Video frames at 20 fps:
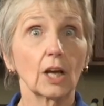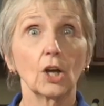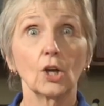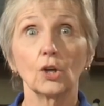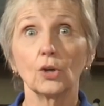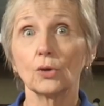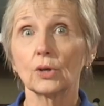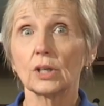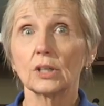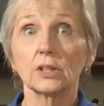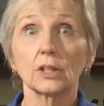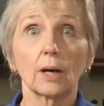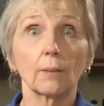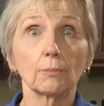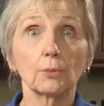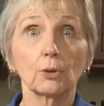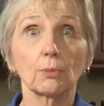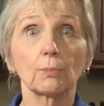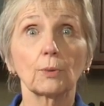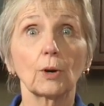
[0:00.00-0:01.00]
You can
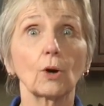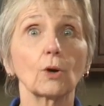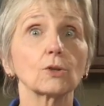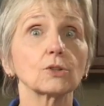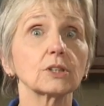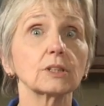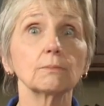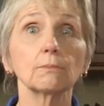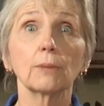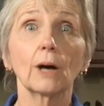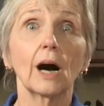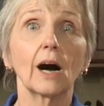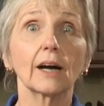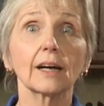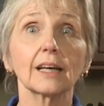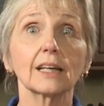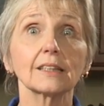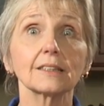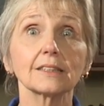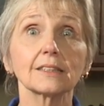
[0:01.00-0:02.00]
dump your purse and
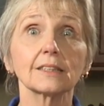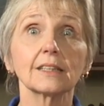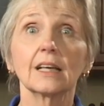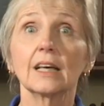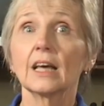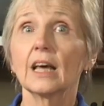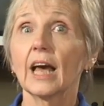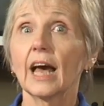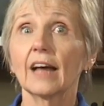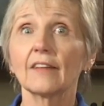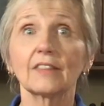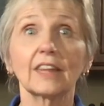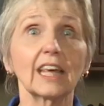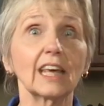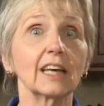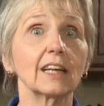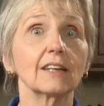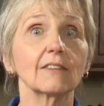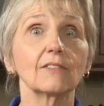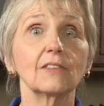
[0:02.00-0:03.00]
pockets at the
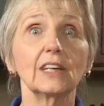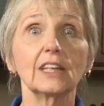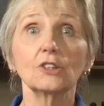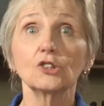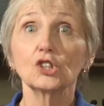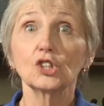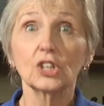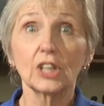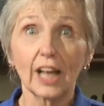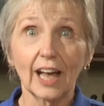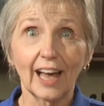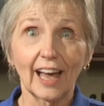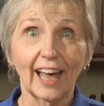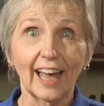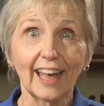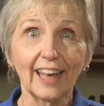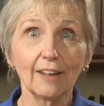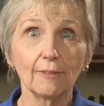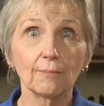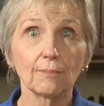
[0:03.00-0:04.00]
end of each
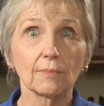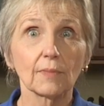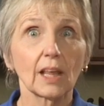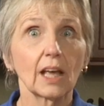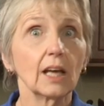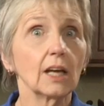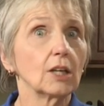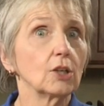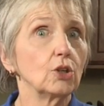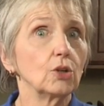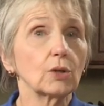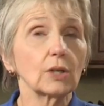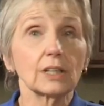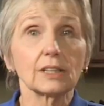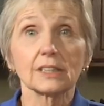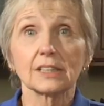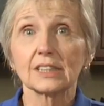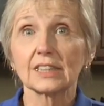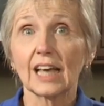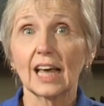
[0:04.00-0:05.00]
day. You
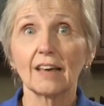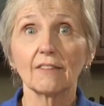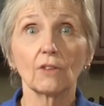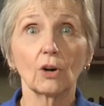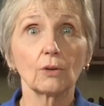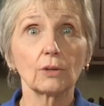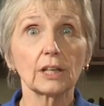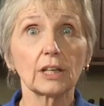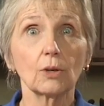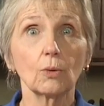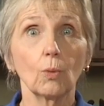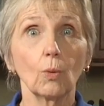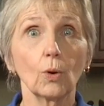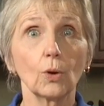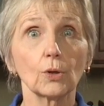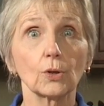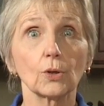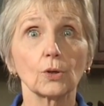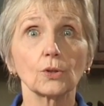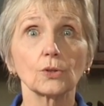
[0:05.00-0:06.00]
can save only
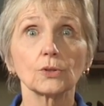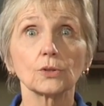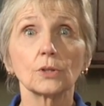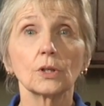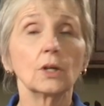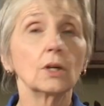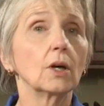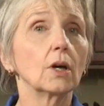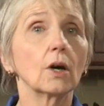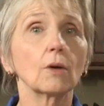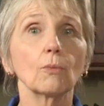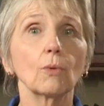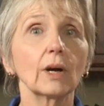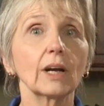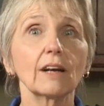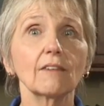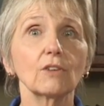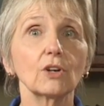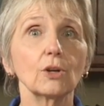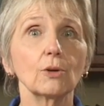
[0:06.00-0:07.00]
quarters,
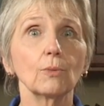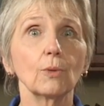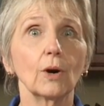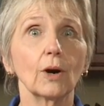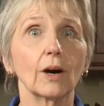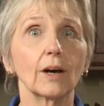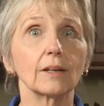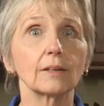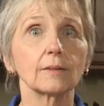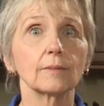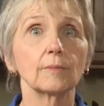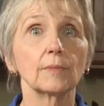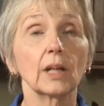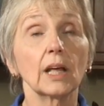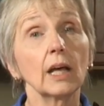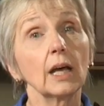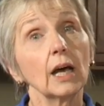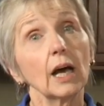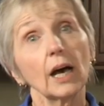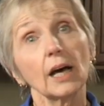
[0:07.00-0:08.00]
whatever you want.
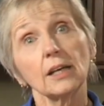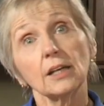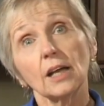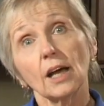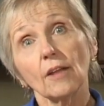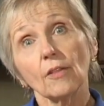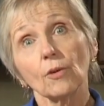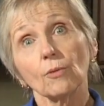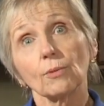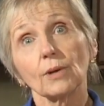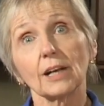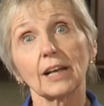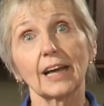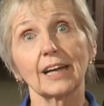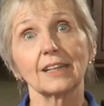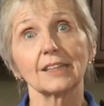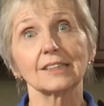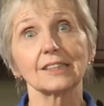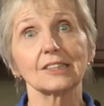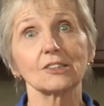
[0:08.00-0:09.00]
Another
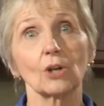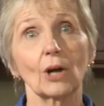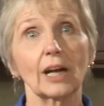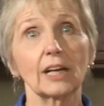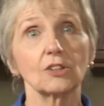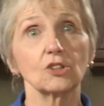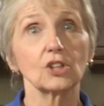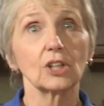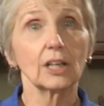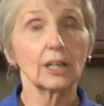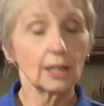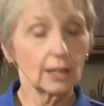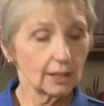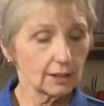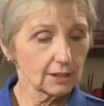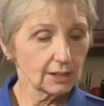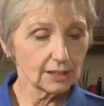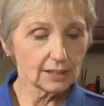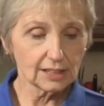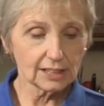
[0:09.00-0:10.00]
related strategy
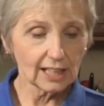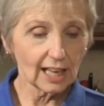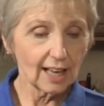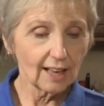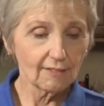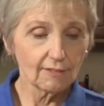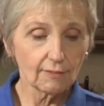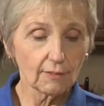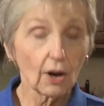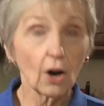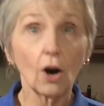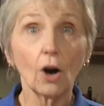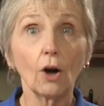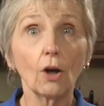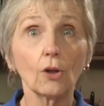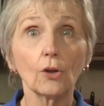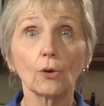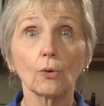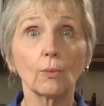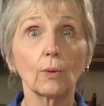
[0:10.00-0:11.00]
is to save
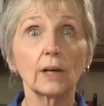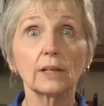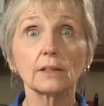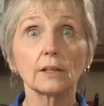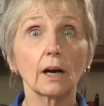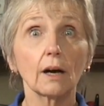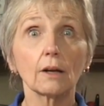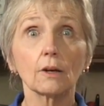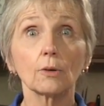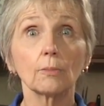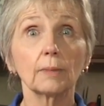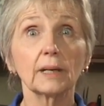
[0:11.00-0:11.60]
all your $1